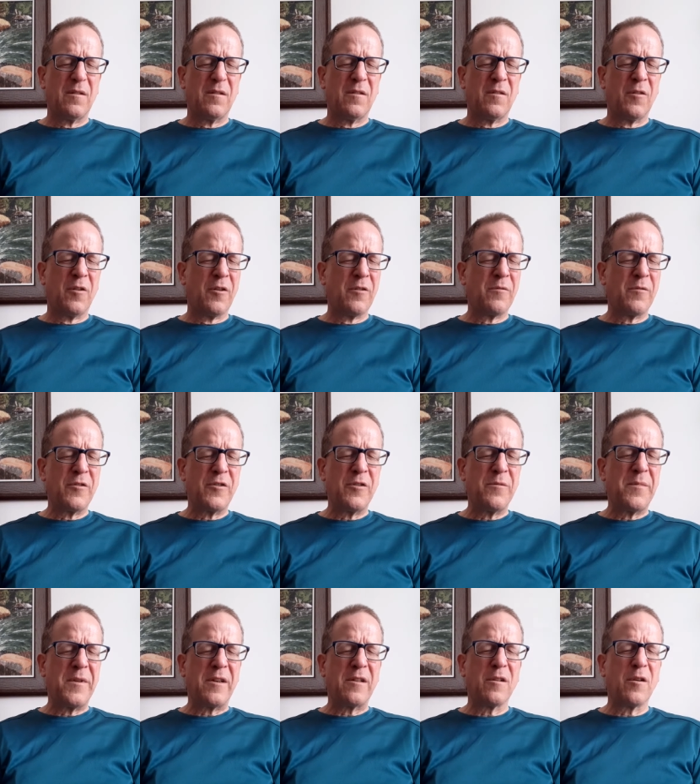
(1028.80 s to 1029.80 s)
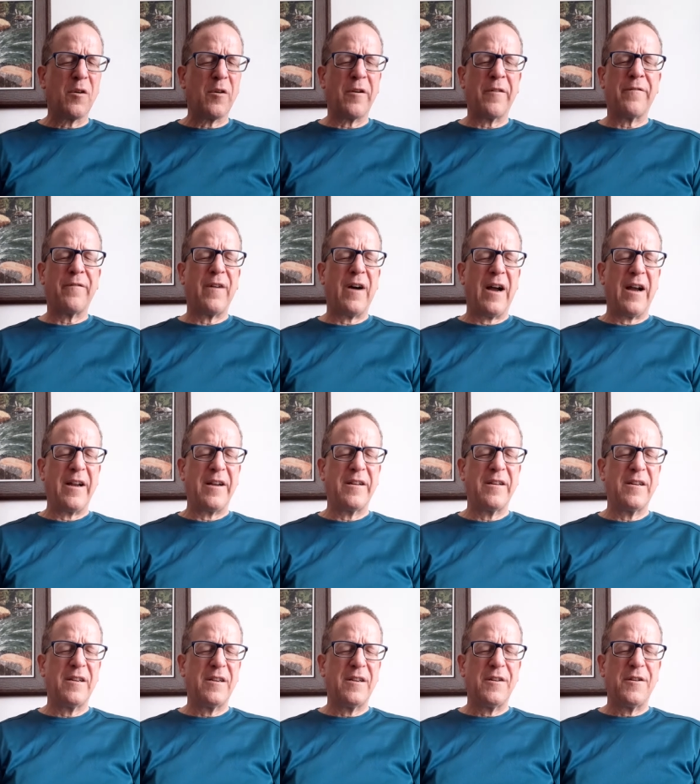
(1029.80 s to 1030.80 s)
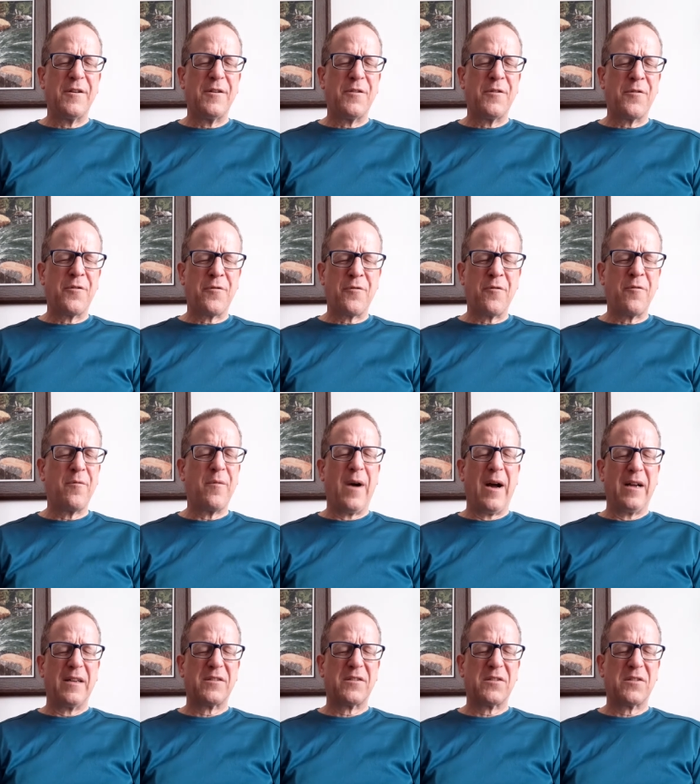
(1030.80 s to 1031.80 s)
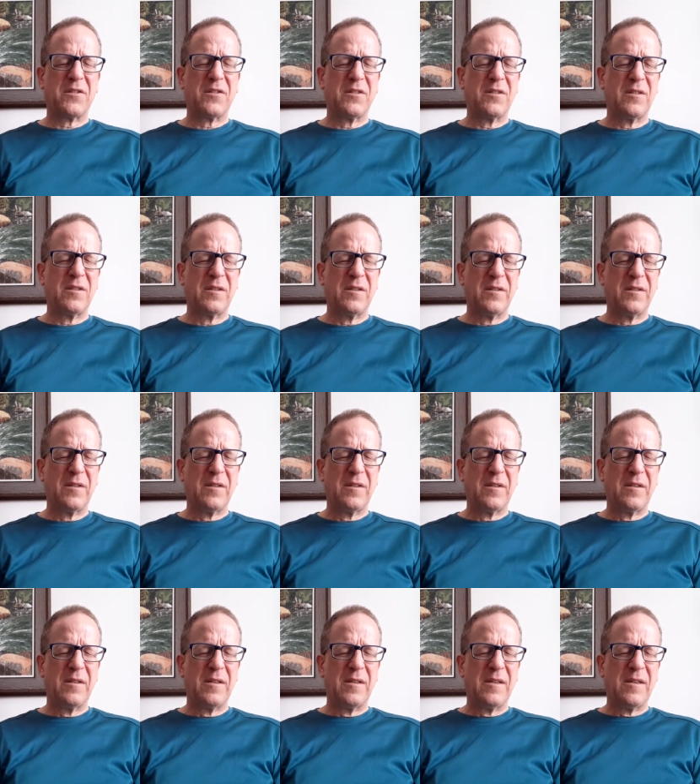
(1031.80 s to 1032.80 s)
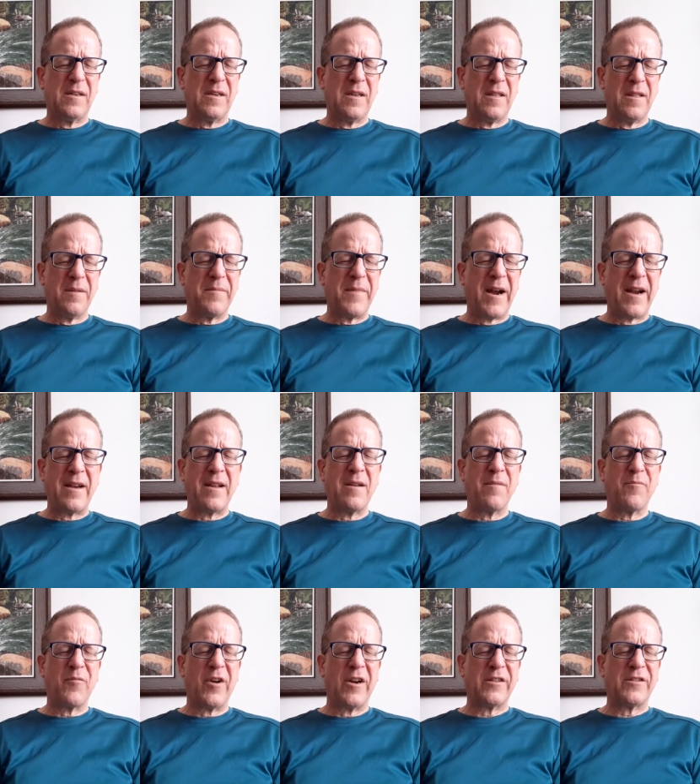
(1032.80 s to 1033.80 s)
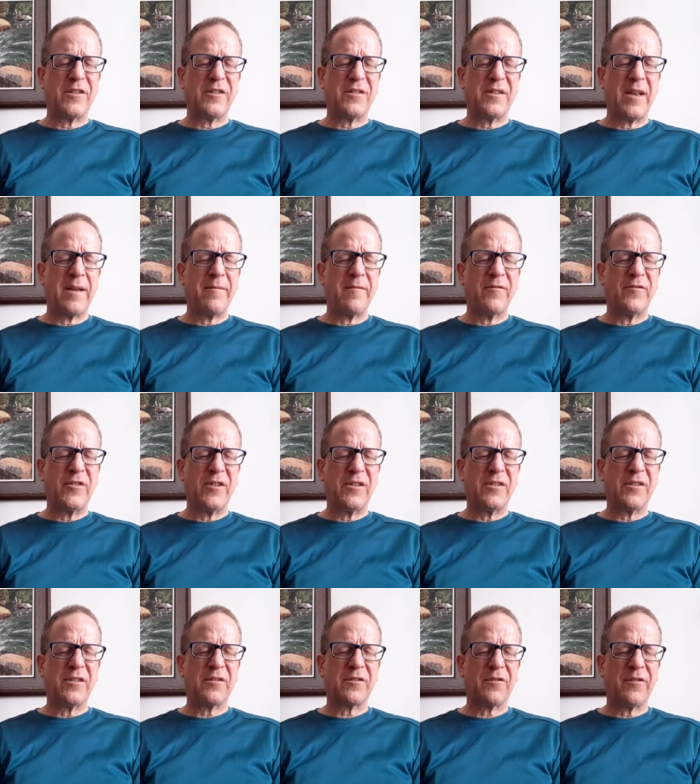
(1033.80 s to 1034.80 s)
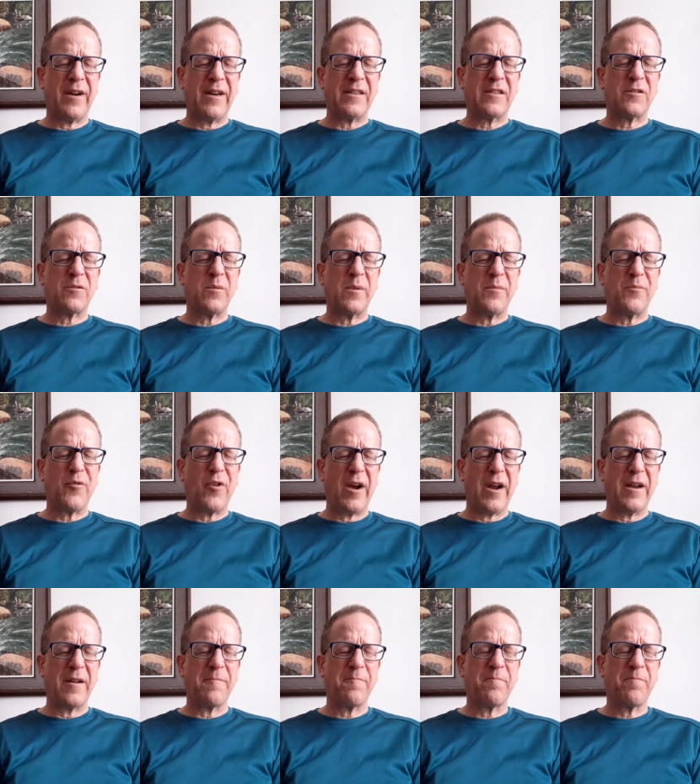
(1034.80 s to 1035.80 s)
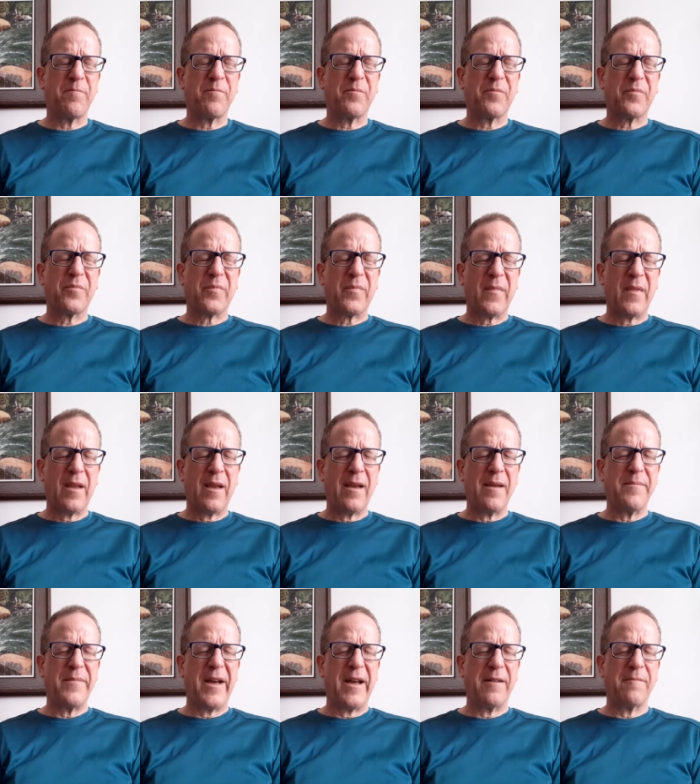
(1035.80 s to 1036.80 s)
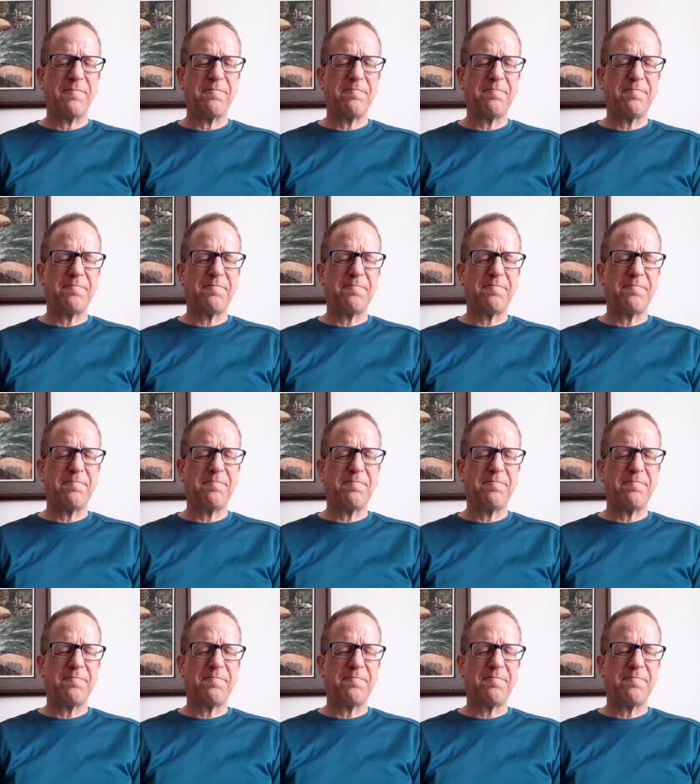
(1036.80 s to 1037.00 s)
Lord, would you be glorified through us. In the mighty and precious name of Jesus Christ, we pray. Amen.